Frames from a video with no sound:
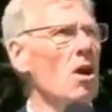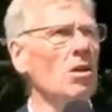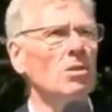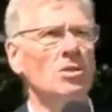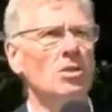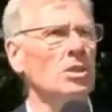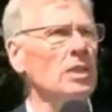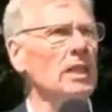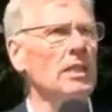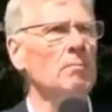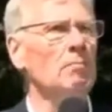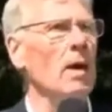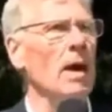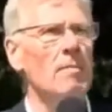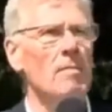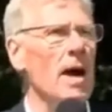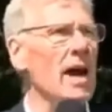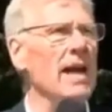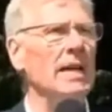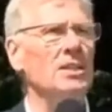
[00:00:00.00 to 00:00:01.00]
not seen
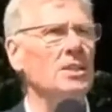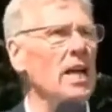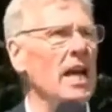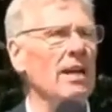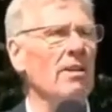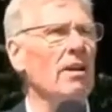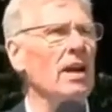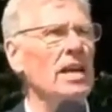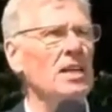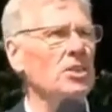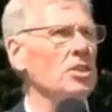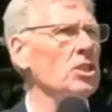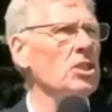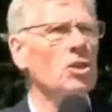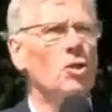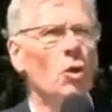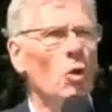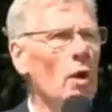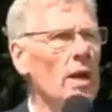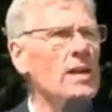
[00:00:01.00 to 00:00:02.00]
by my
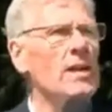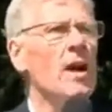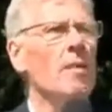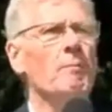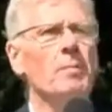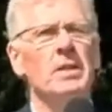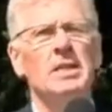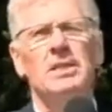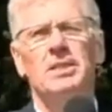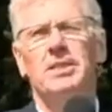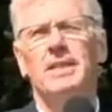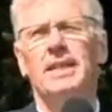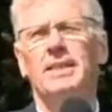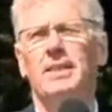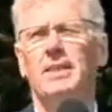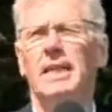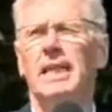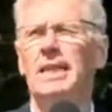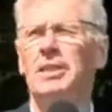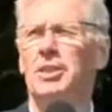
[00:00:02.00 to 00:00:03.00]
generation growing up in the
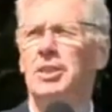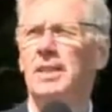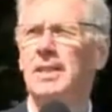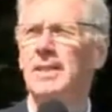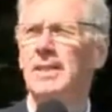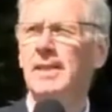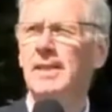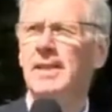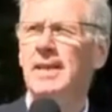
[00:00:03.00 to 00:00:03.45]
60s,